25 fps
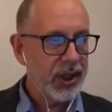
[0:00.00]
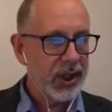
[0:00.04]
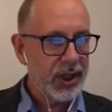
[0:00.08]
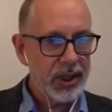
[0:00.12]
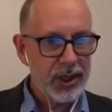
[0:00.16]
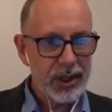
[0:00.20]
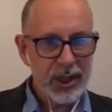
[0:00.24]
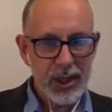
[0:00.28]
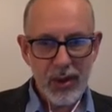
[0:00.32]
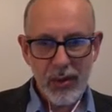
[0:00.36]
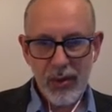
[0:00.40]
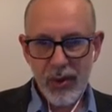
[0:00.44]
You
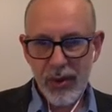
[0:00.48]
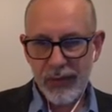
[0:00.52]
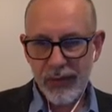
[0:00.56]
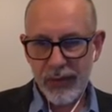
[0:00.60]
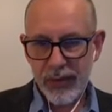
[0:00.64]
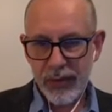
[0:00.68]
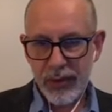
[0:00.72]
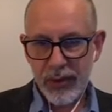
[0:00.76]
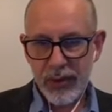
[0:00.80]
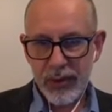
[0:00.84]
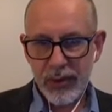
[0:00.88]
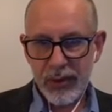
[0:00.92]
know, if
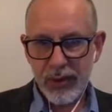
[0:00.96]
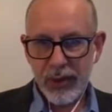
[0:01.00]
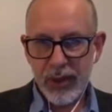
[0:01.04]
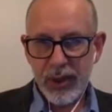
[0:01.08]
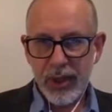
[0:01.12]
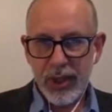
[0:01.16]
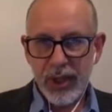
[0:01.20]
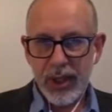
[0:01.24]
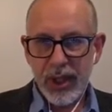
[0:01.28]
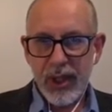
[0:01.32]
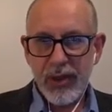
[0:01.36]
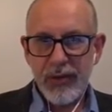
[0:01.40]

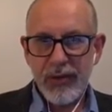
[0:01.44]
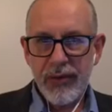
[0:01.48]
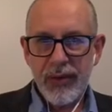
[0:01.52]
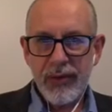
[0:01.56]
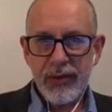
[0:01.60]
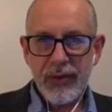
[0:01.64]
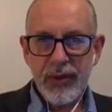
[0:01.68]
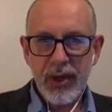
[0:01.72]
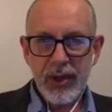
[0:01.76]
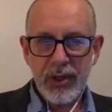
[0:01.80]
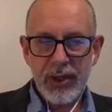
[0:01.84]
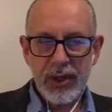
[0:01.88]
you've
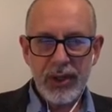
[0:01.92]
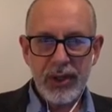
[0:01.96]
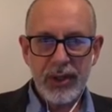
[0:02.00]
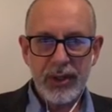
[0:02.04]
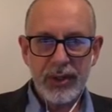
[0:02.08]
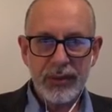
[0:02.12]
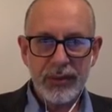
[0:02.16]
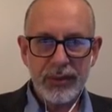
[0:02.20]
got a